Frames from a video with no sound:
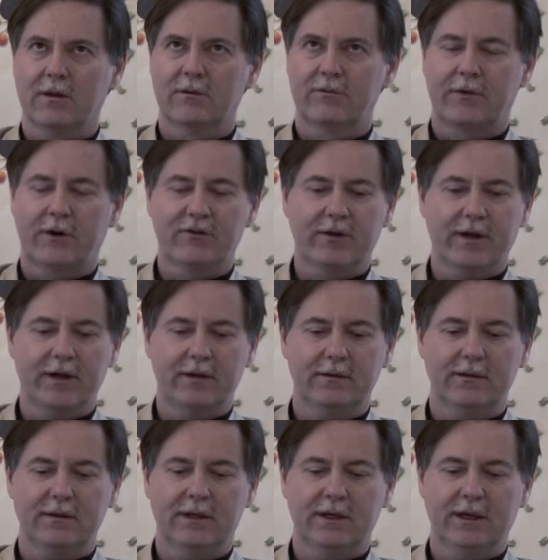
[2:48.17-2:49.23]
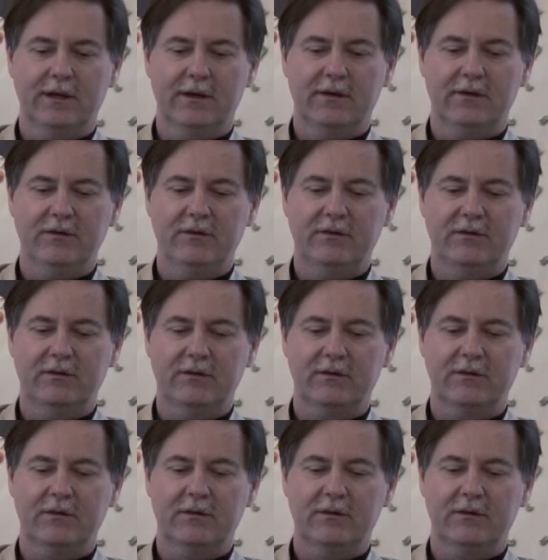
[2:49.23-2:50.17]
The first thing is,